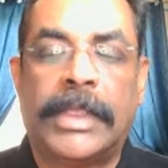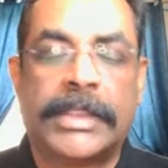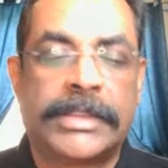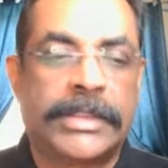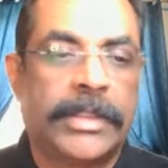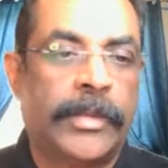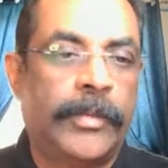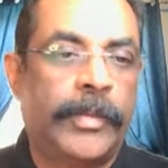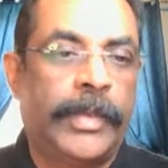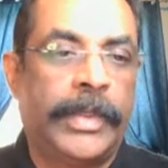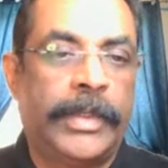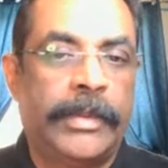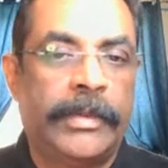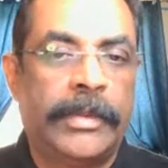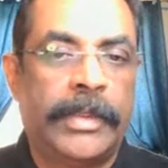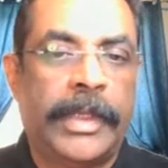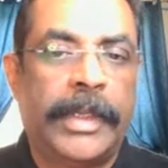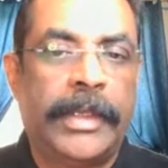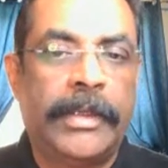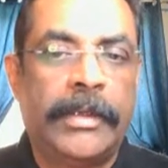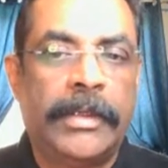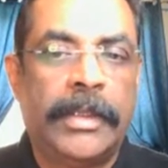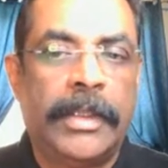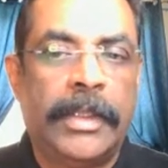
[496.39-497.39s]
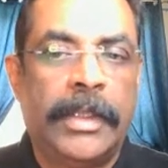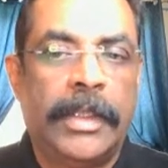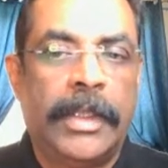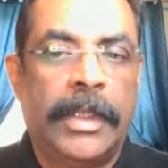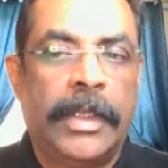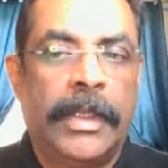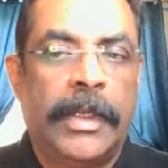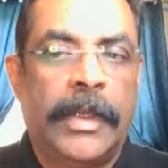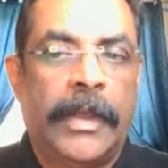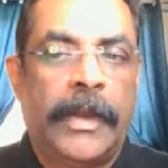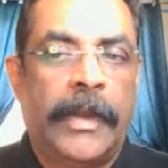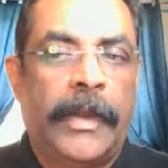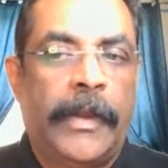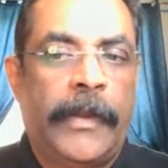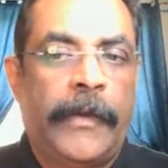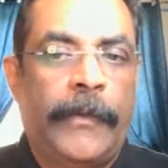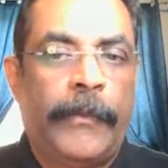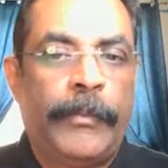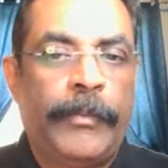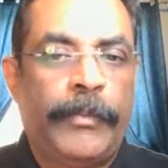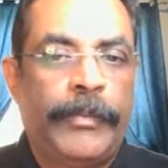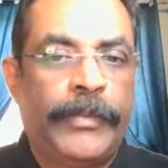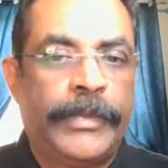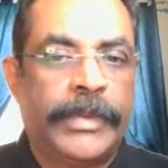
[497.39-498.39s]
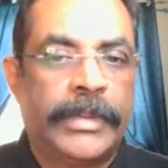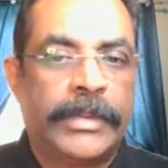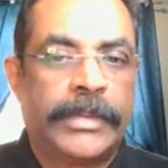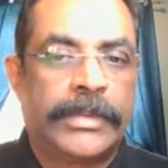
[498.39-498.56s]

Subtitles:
as compared to file.